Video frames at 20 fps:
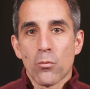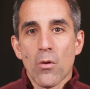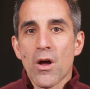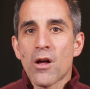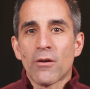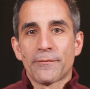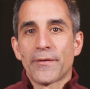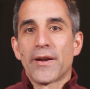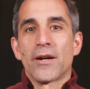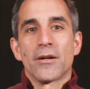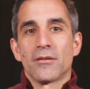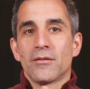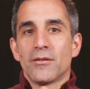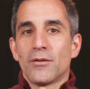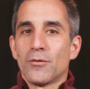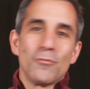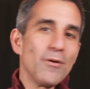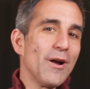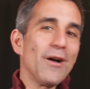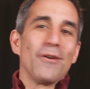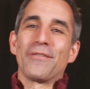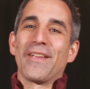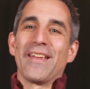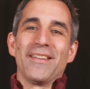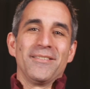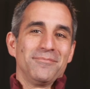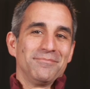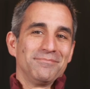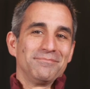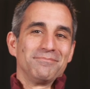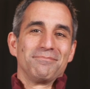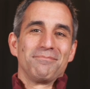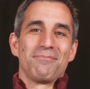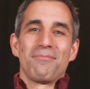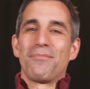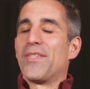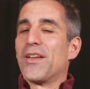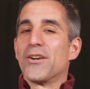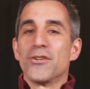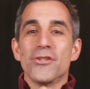welfare, well then,
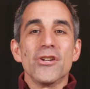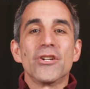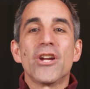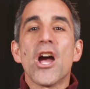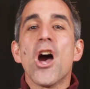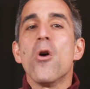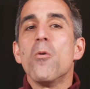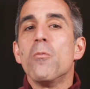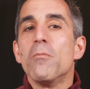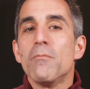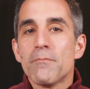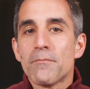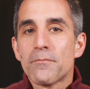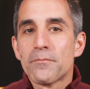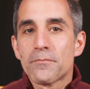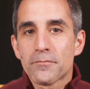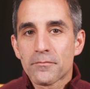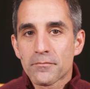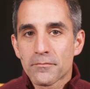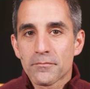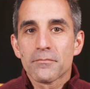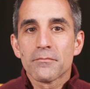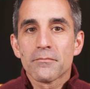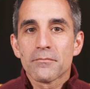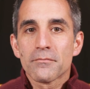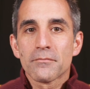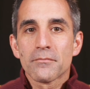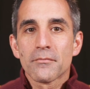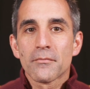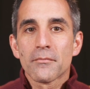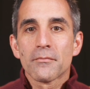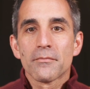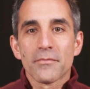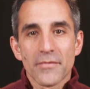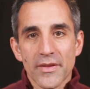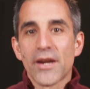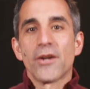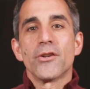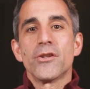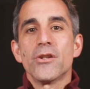there you go.
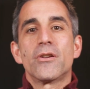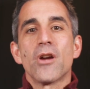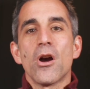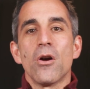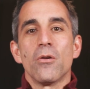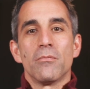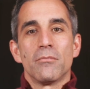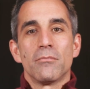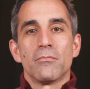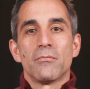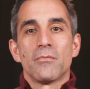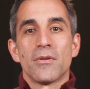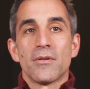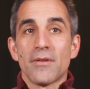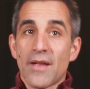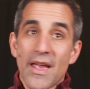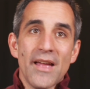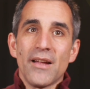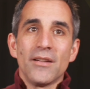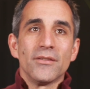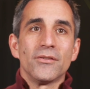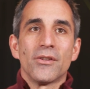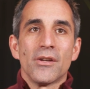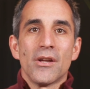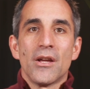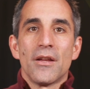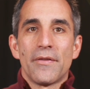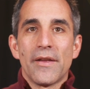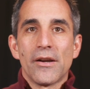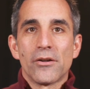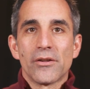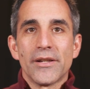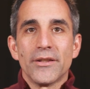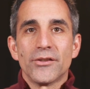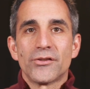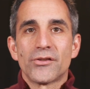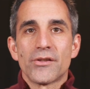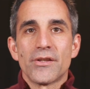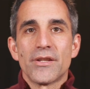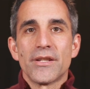There you go. And there
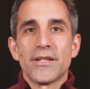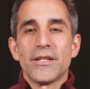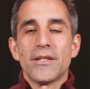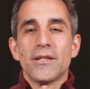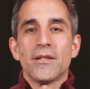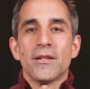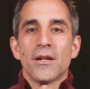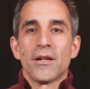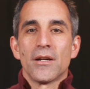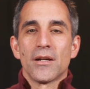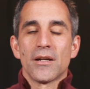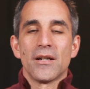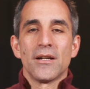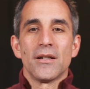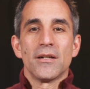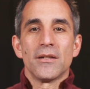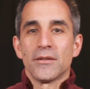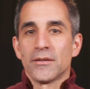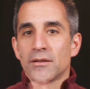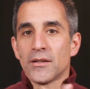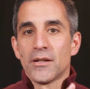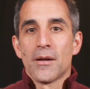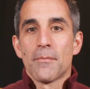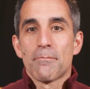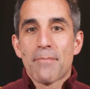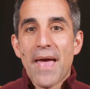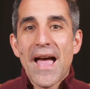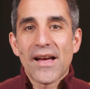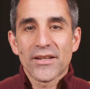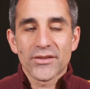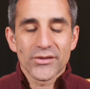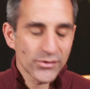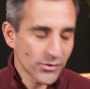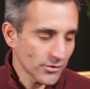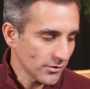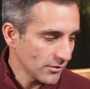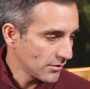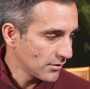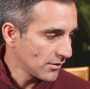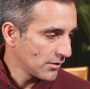is the past
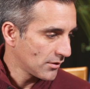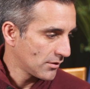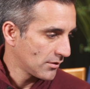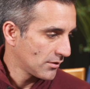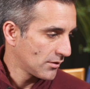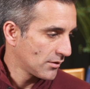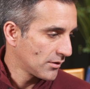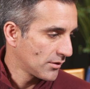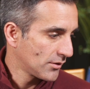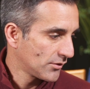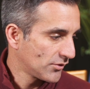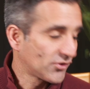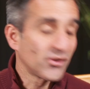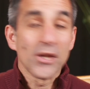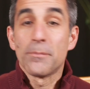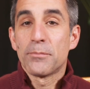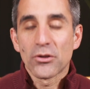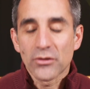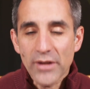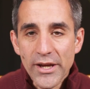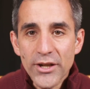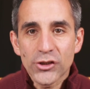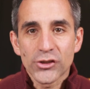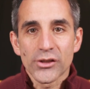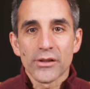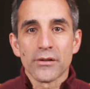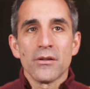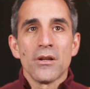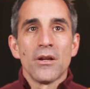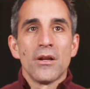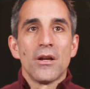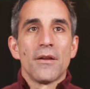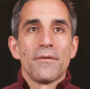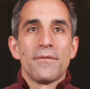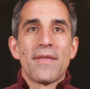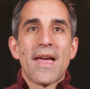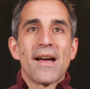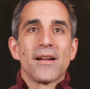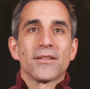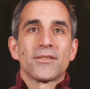stipulation
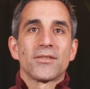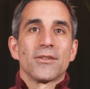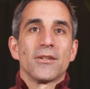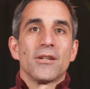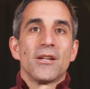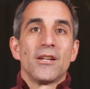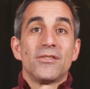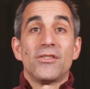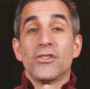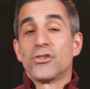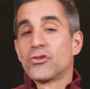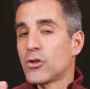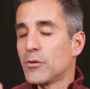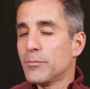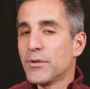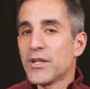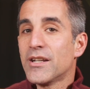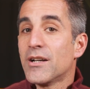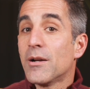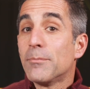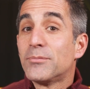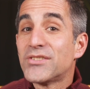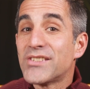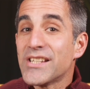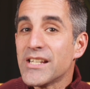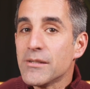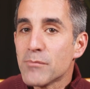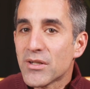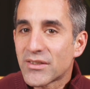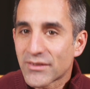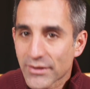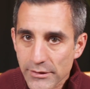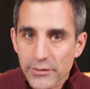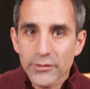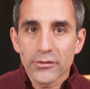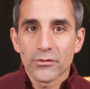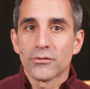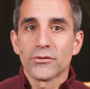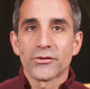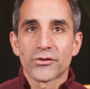that distributing obscene
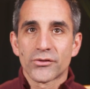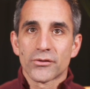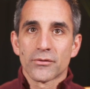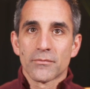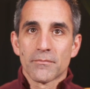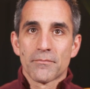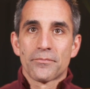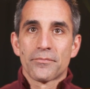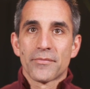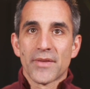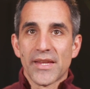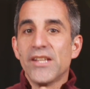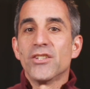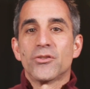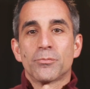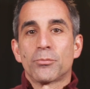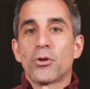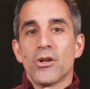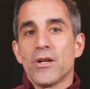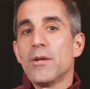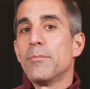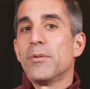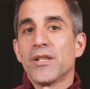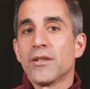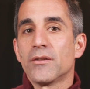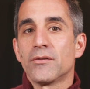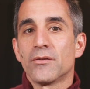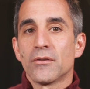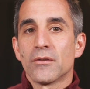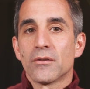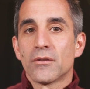materials is prohibited,